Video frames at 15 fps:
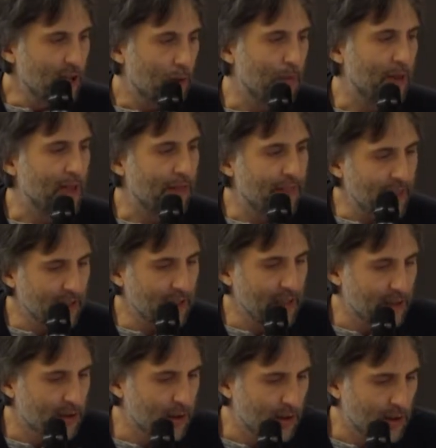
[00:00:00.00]
But I think
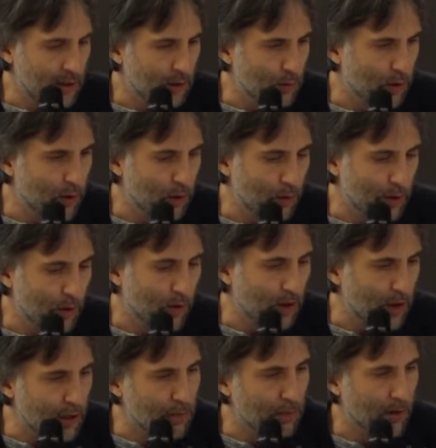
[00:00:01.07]
that we know a
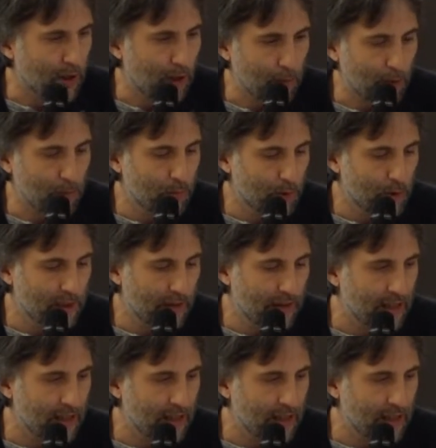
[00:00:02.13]
lot more about bullshit